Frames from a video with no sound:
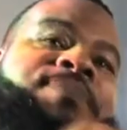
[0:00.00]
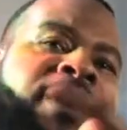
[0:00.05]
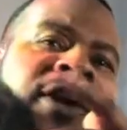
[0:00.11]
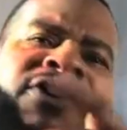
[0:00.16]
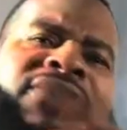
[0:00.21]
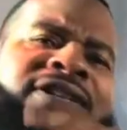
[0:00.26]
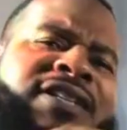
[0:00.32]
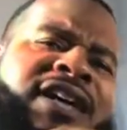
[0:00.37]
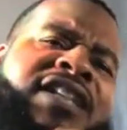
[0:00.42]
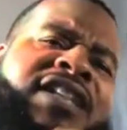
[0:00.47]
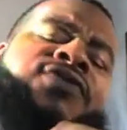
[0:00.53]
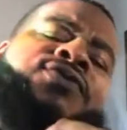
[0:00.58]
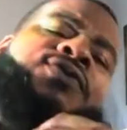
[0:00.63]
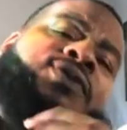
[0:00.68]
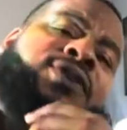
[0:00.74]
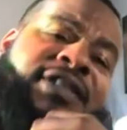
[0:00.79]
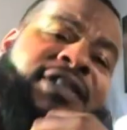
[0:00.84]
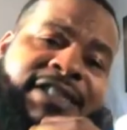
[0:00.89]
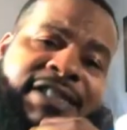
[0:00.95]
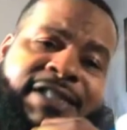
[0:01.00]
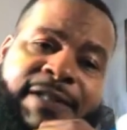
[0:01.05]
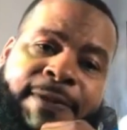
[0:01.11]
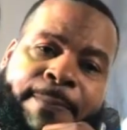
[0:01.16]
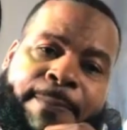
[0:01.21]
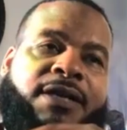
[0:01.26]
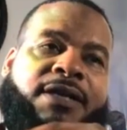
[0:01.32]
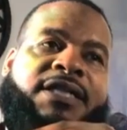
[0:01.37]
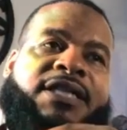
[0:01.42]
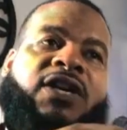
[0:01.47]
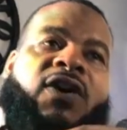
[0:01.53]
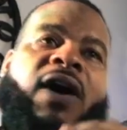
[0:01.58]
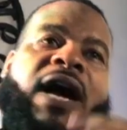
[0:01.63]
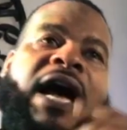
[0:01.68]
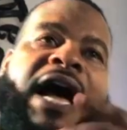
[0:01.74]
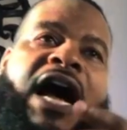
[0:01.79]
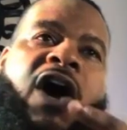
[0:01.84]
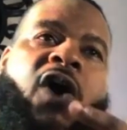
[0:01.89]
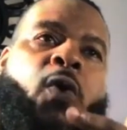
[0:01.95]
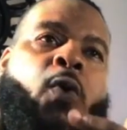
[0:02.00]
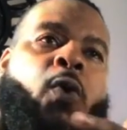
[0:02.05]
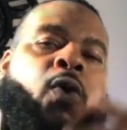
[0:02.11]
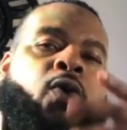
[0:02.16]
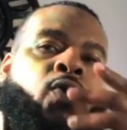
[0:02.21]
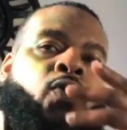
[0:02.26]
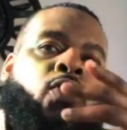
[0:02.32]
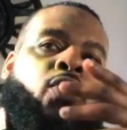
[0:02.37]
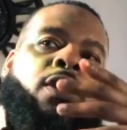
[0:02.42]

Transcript: parents got divorced. So how